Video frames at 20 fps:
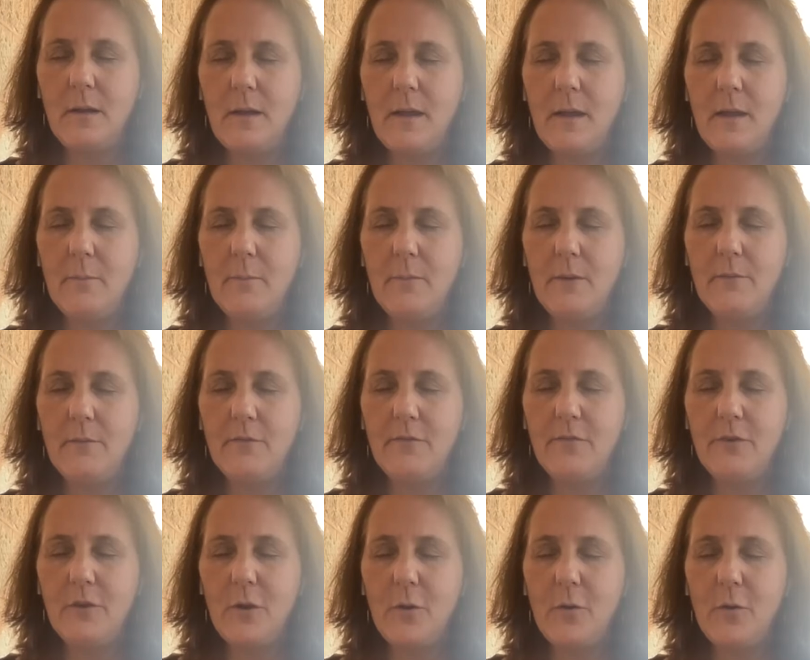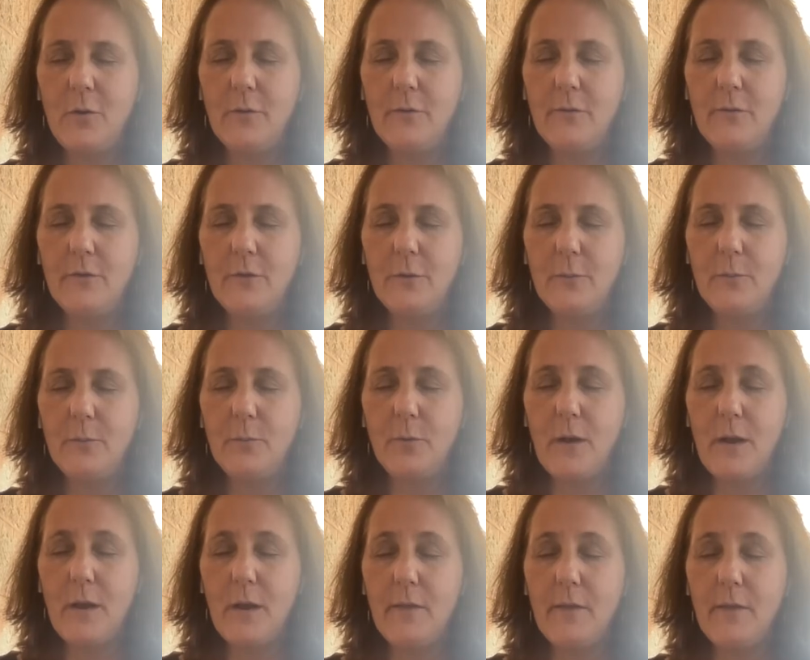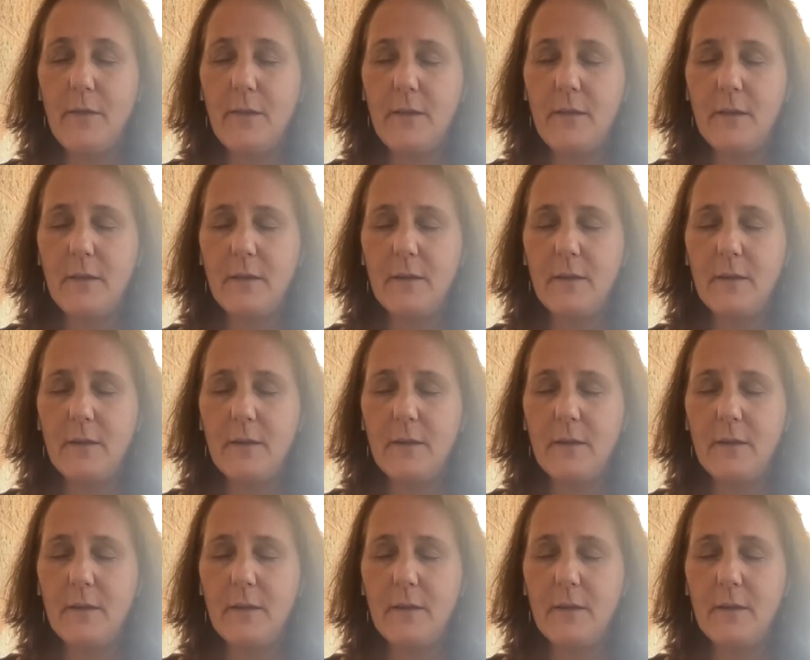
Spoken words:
ebb and flow of your breath.